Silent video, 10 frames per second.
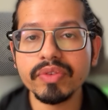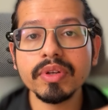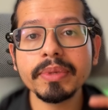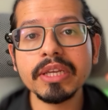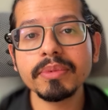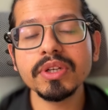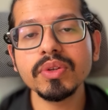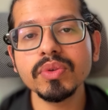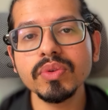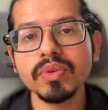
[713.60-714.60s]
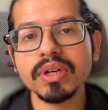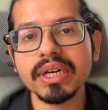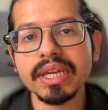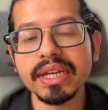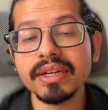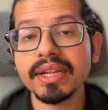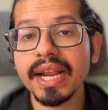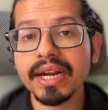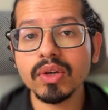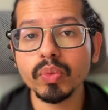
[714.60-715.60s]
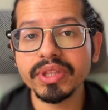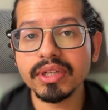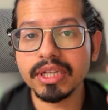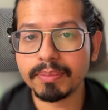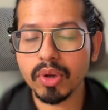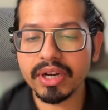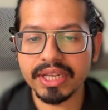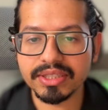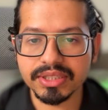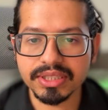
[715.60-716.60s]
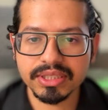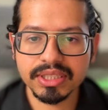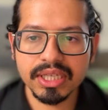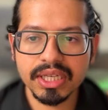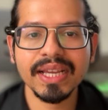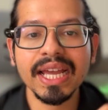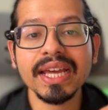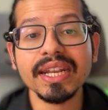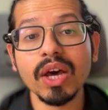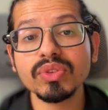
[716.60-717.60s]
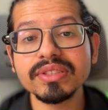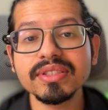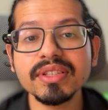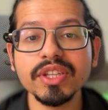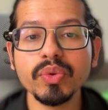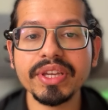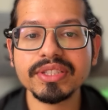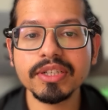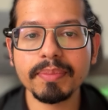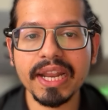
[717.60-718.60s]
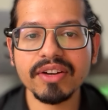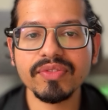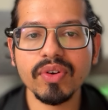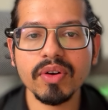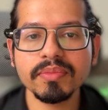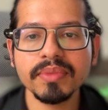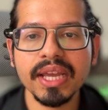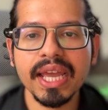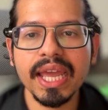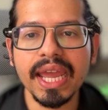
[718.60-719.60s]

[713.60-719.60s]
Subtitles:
we will be able to interact with the deployed agent. Now this is the new agent platform.